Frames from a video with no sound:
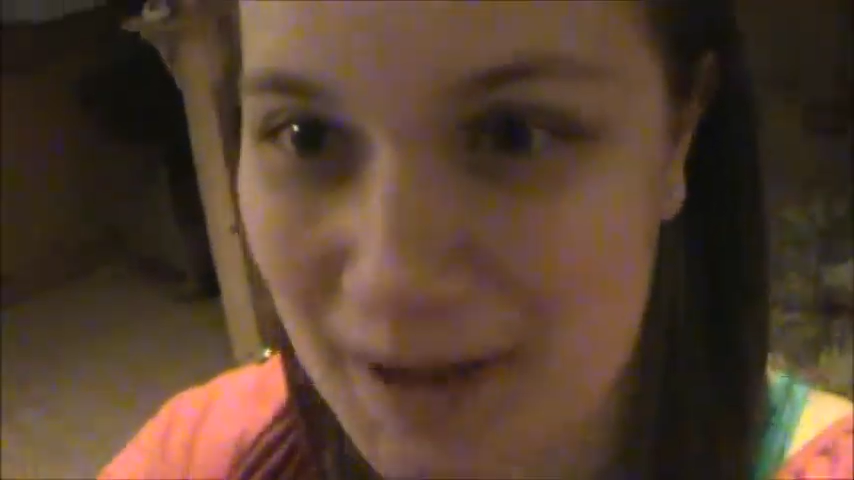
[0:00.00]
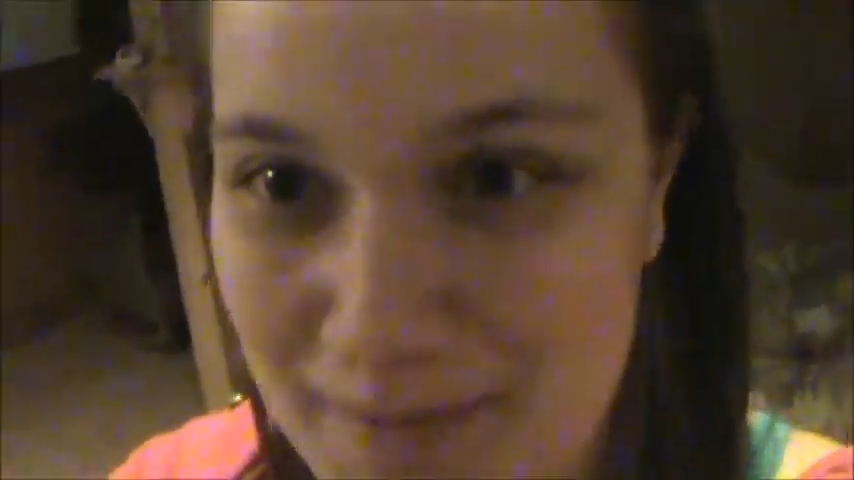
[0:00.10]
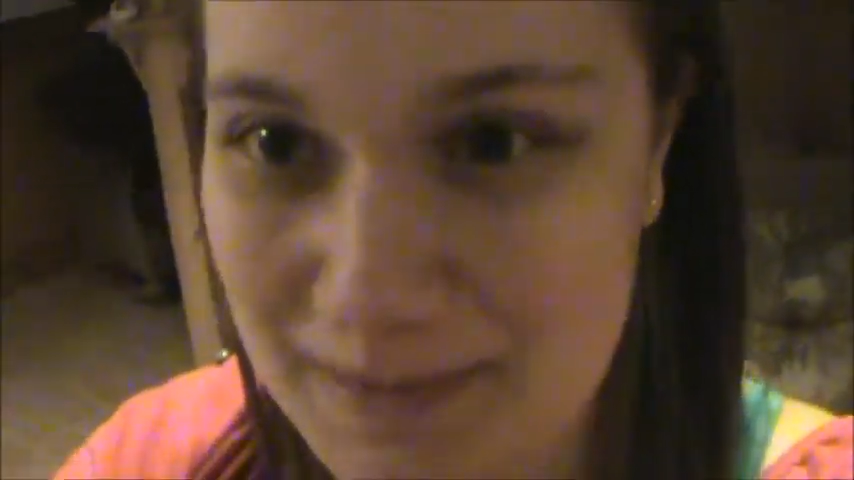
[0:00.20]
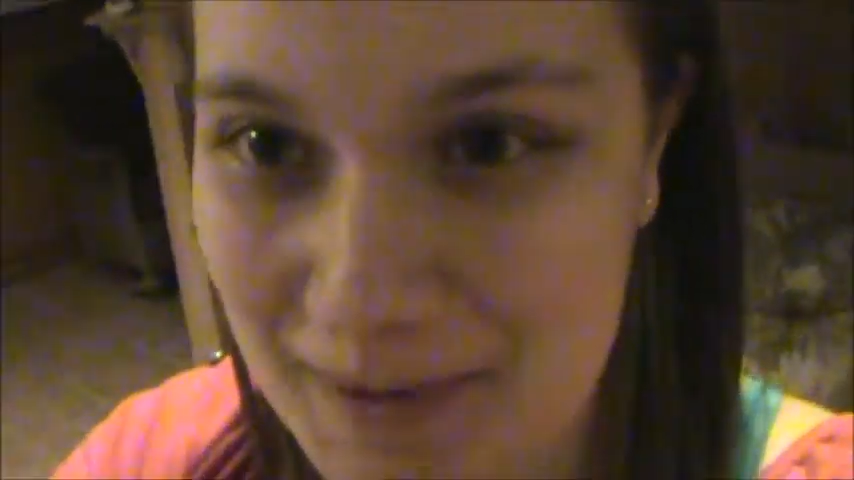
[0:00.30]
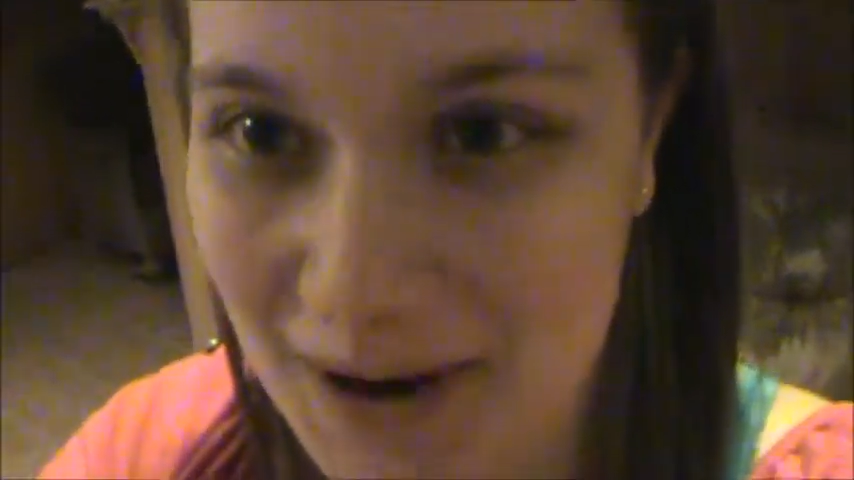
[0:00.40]
up
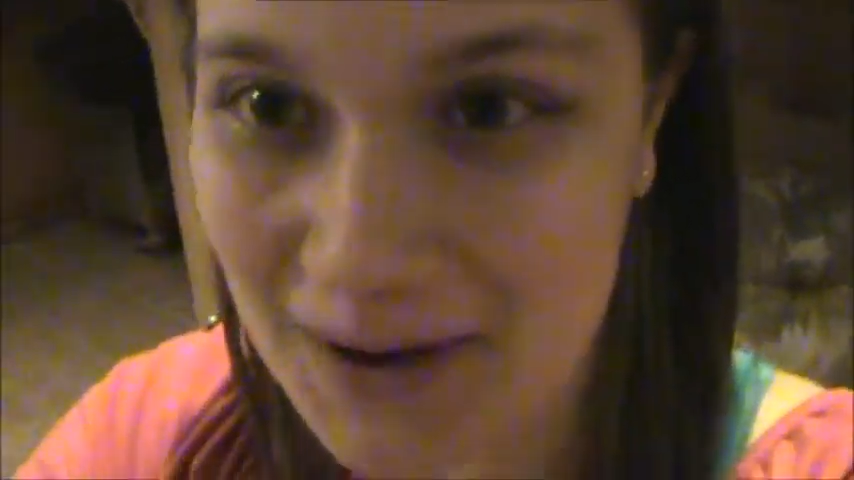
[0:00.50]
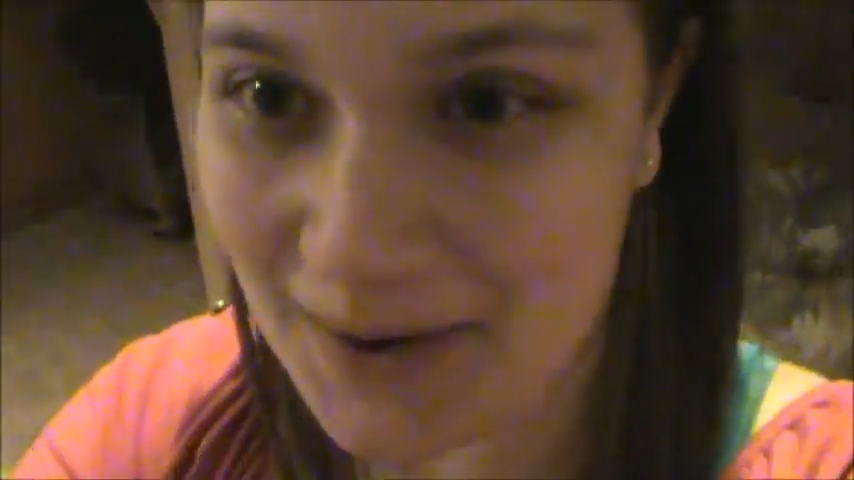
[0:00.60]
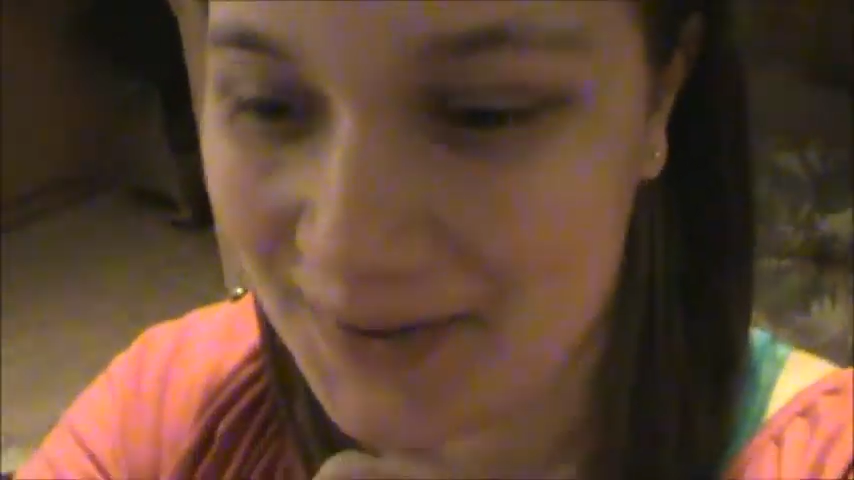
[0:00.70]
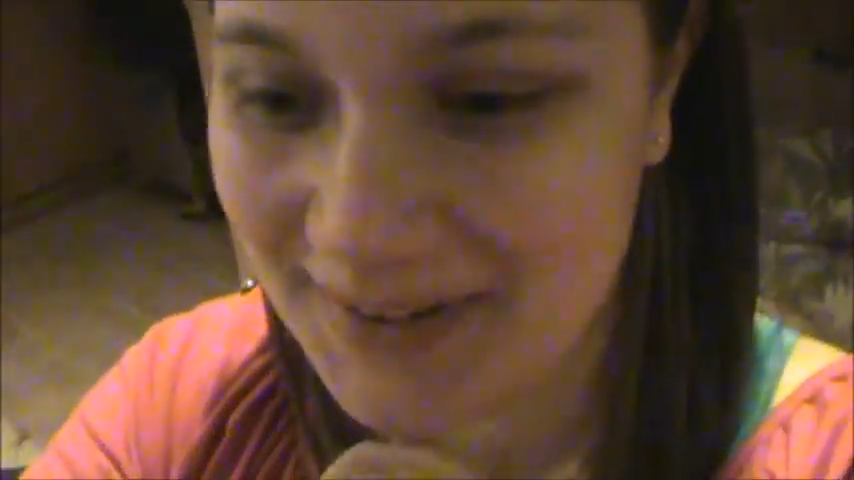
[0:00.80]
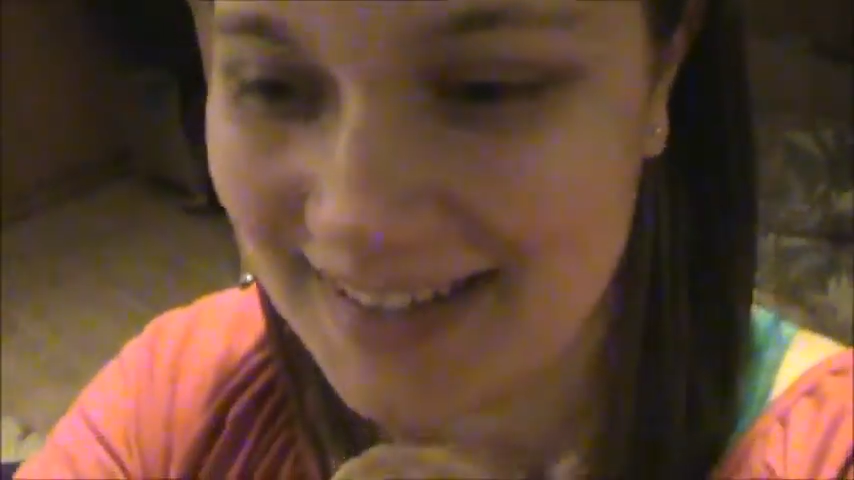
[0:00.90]

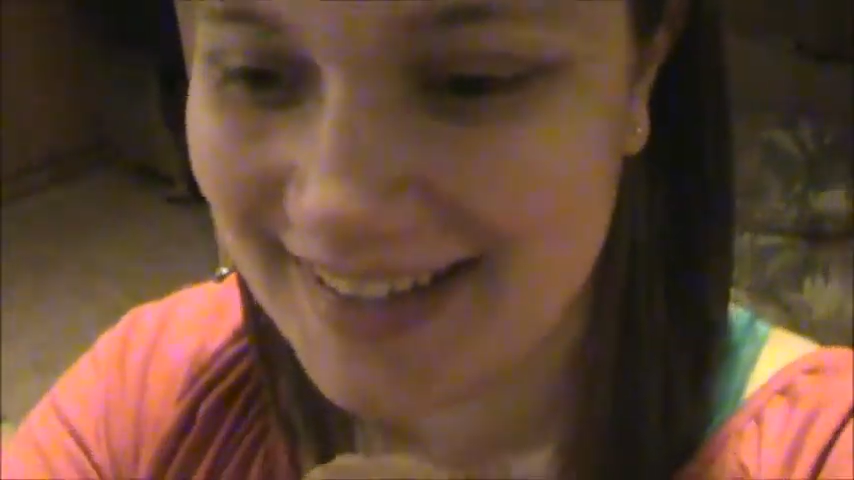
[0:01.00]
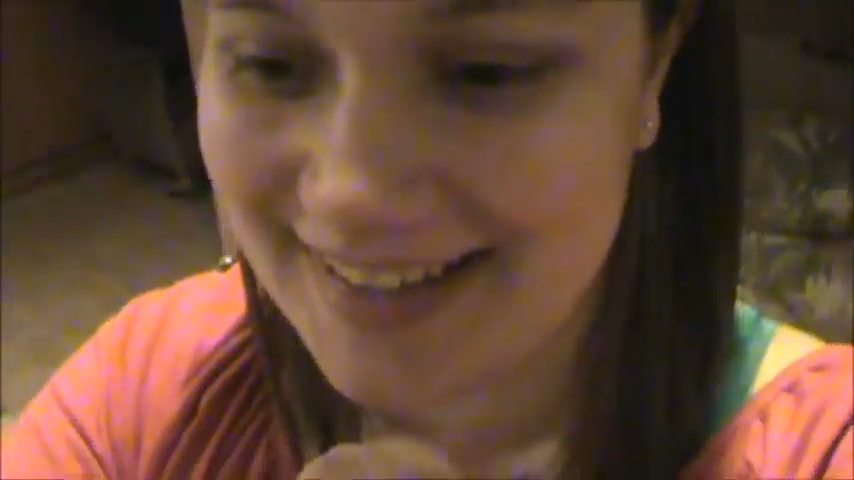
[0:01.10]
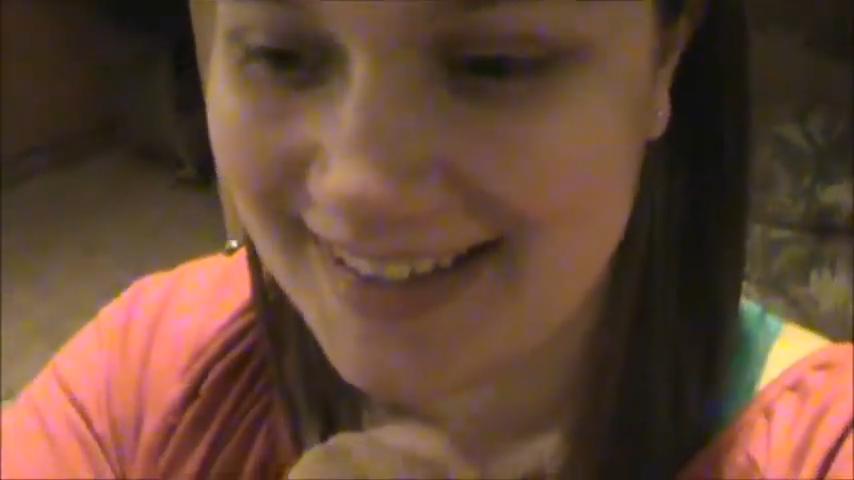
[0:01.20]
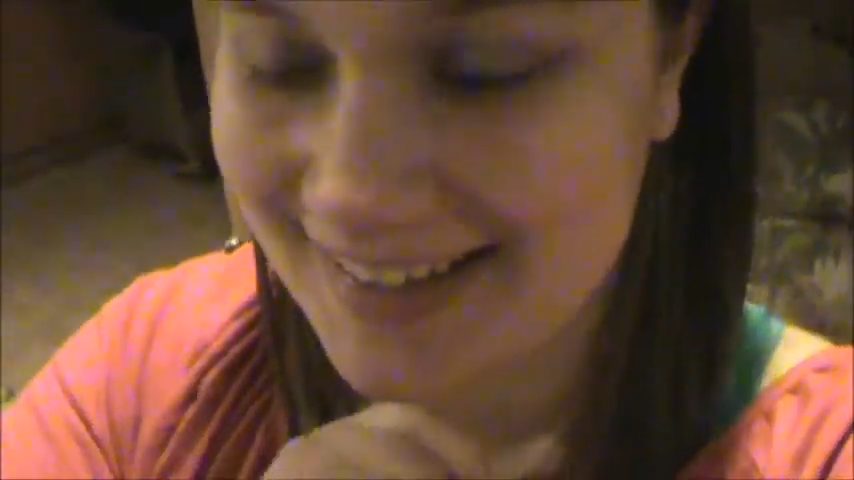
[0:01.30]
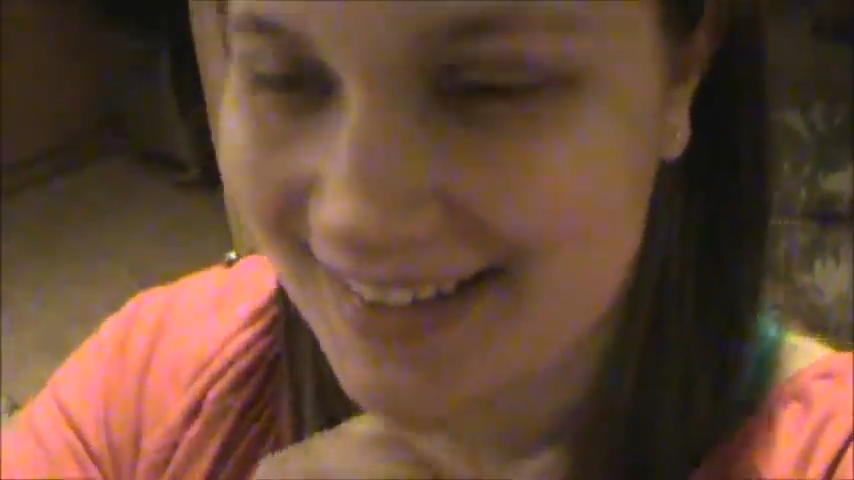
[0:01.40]
tomorrow.
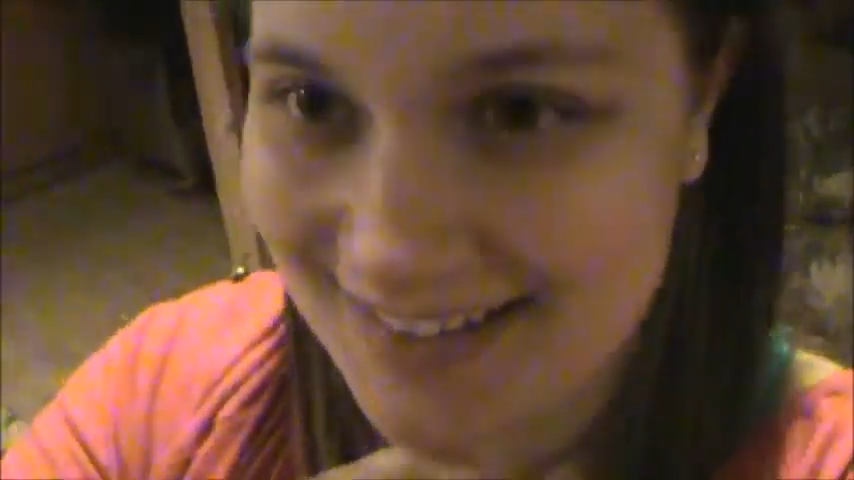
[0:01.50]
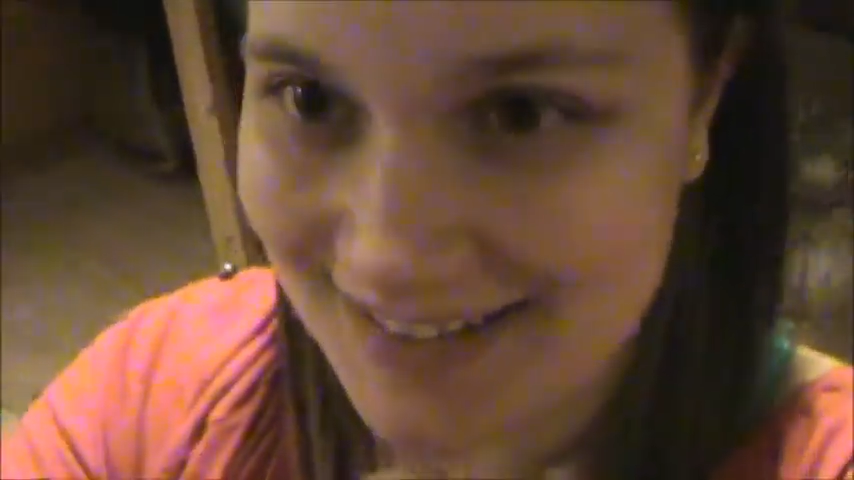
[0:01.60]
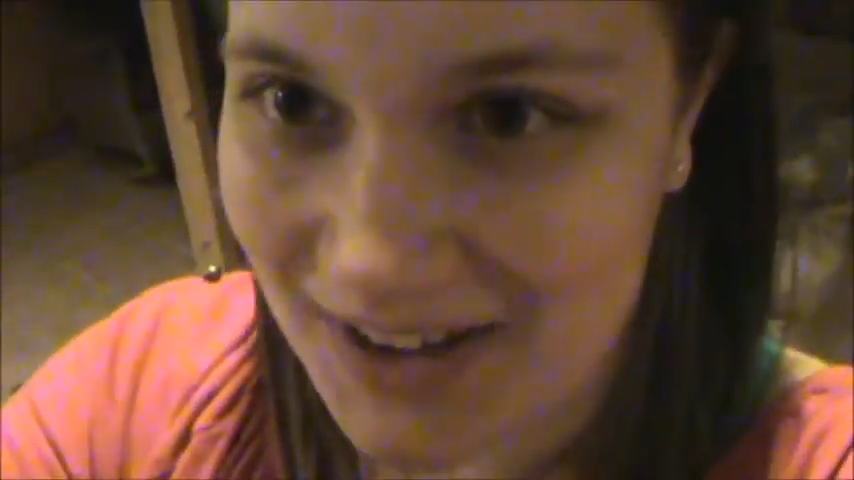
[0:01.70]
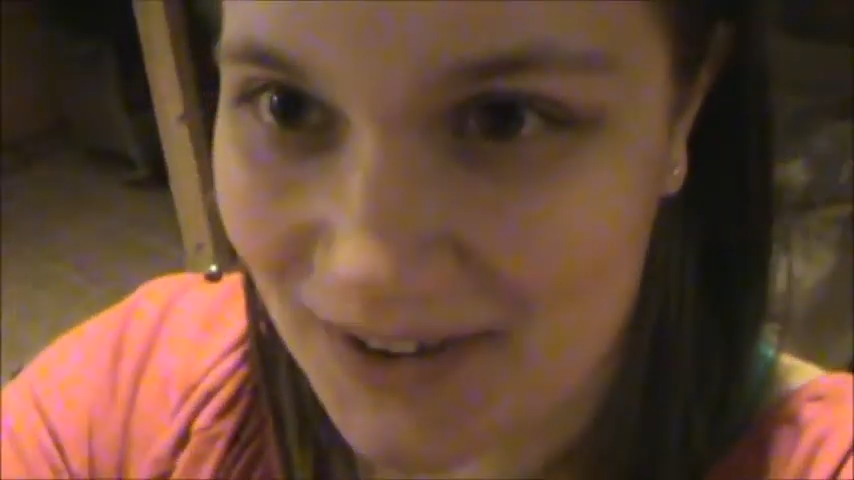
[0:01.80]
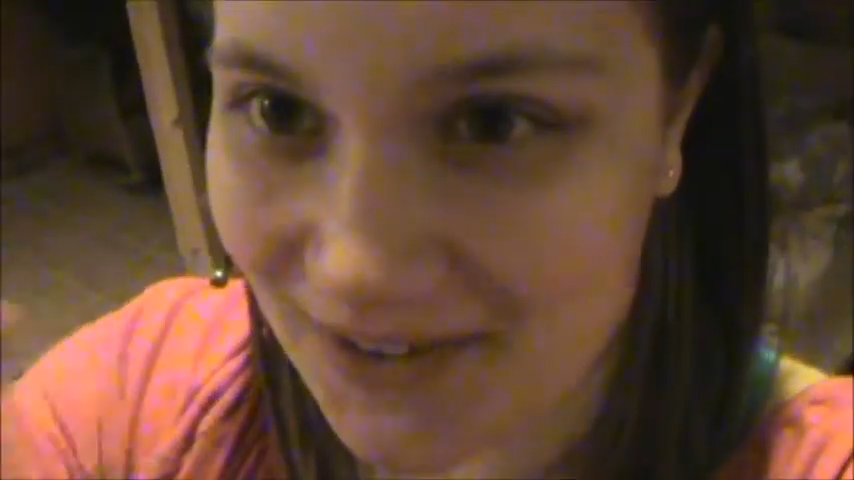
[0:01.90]

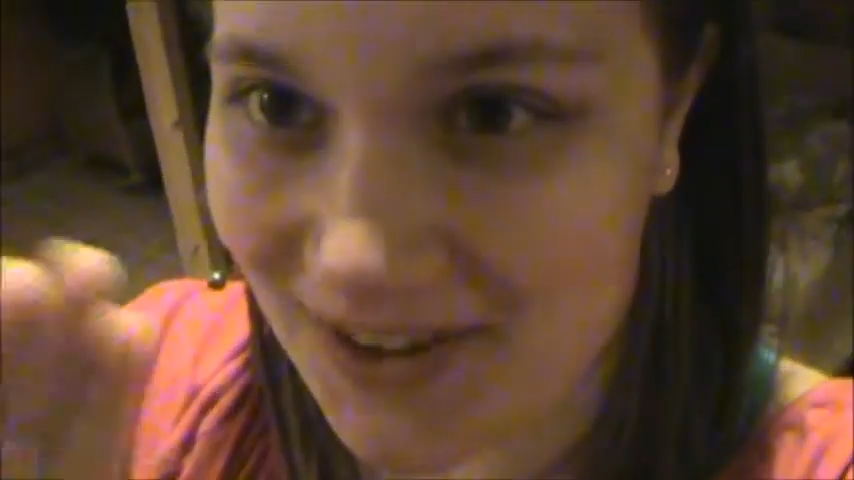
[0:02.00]
So,